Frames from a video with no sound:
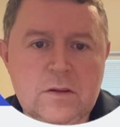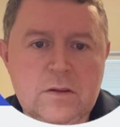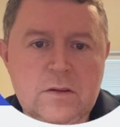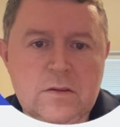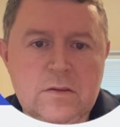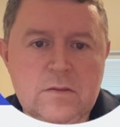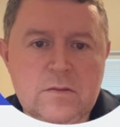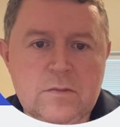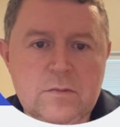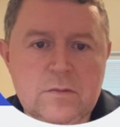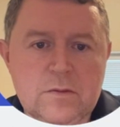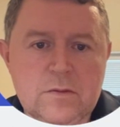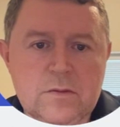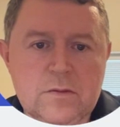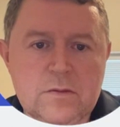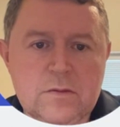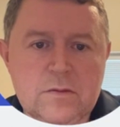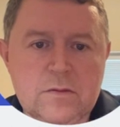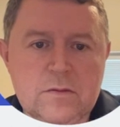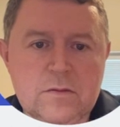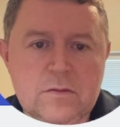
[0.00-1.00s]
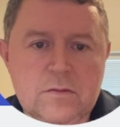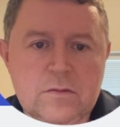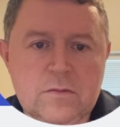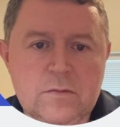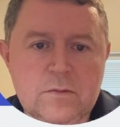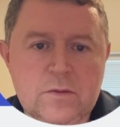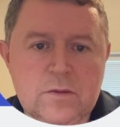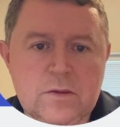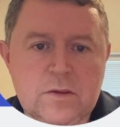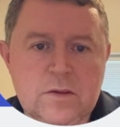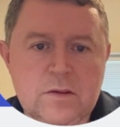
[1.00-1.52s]
so I'm
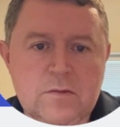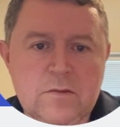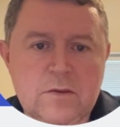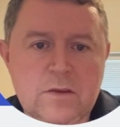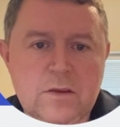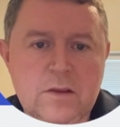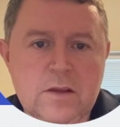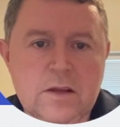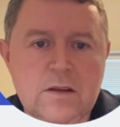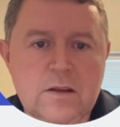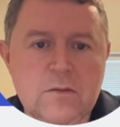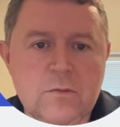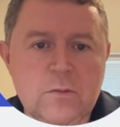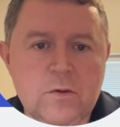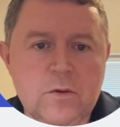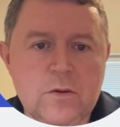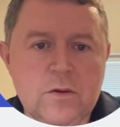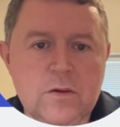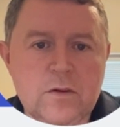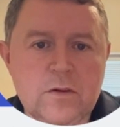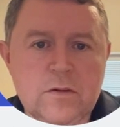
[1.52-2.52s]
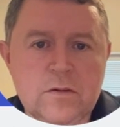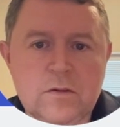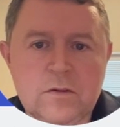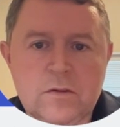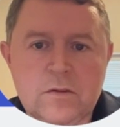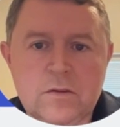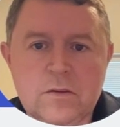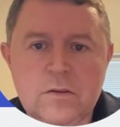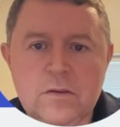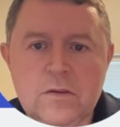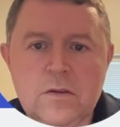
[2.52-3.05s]
going to get rid of that one.
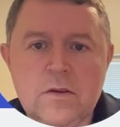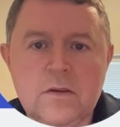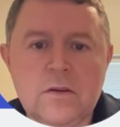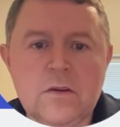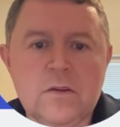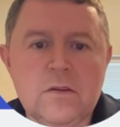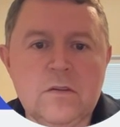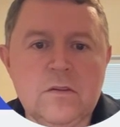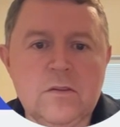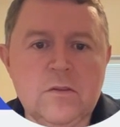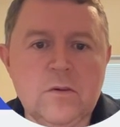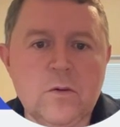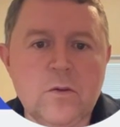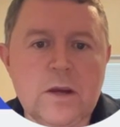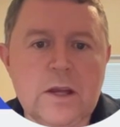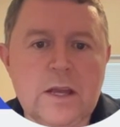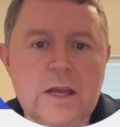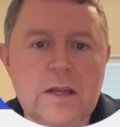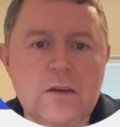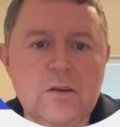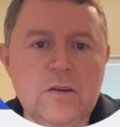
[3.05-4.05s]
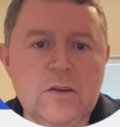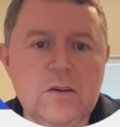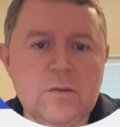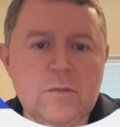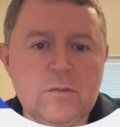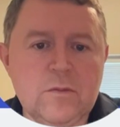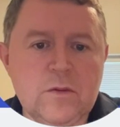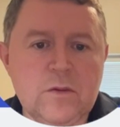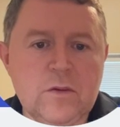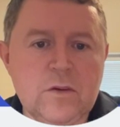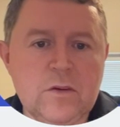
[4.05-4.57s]
So again, you
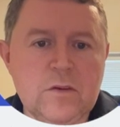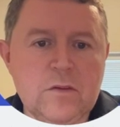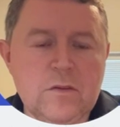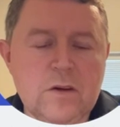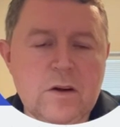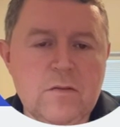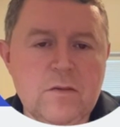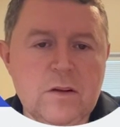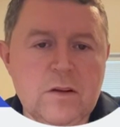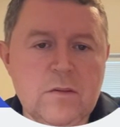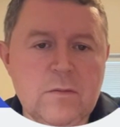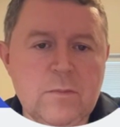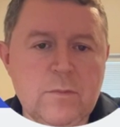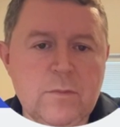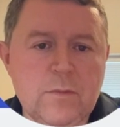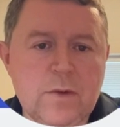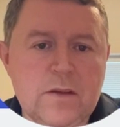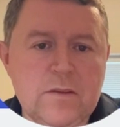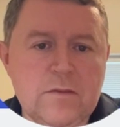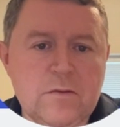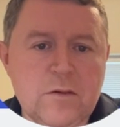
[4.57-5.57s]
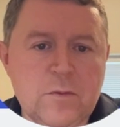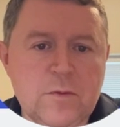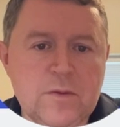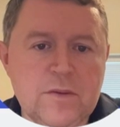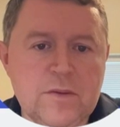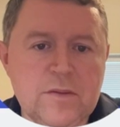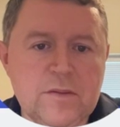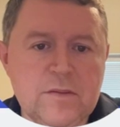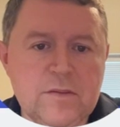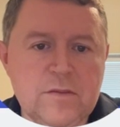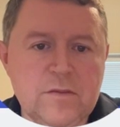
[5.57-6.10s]
can have a little mess around with
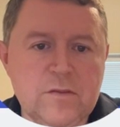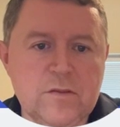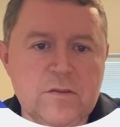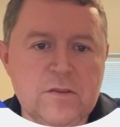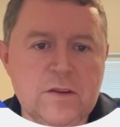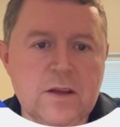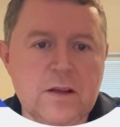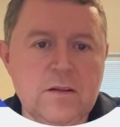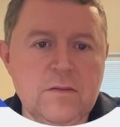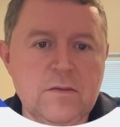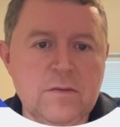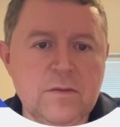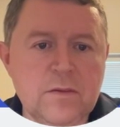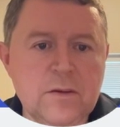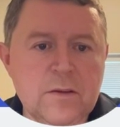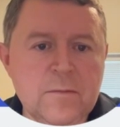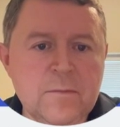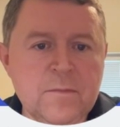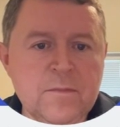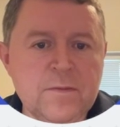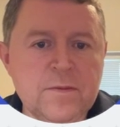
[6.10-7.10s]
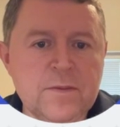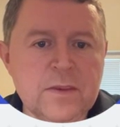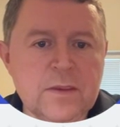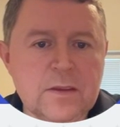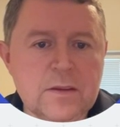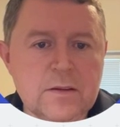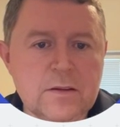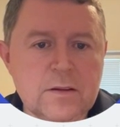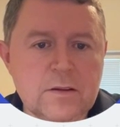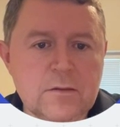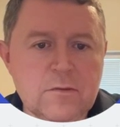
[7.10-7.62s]
this yourself.
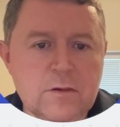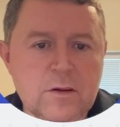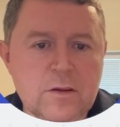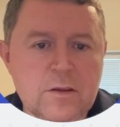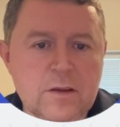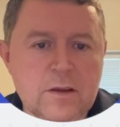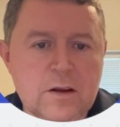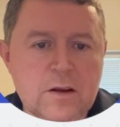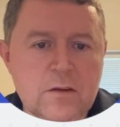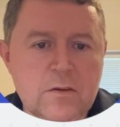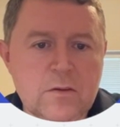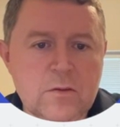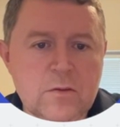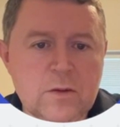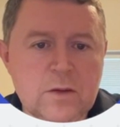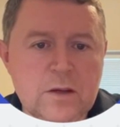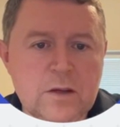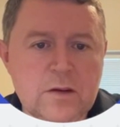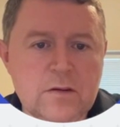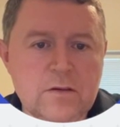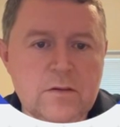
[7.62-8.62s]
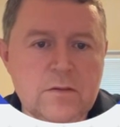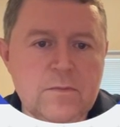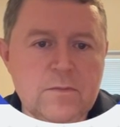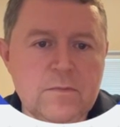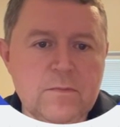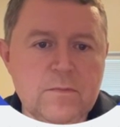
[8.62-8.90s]
Get rid of the arrow here.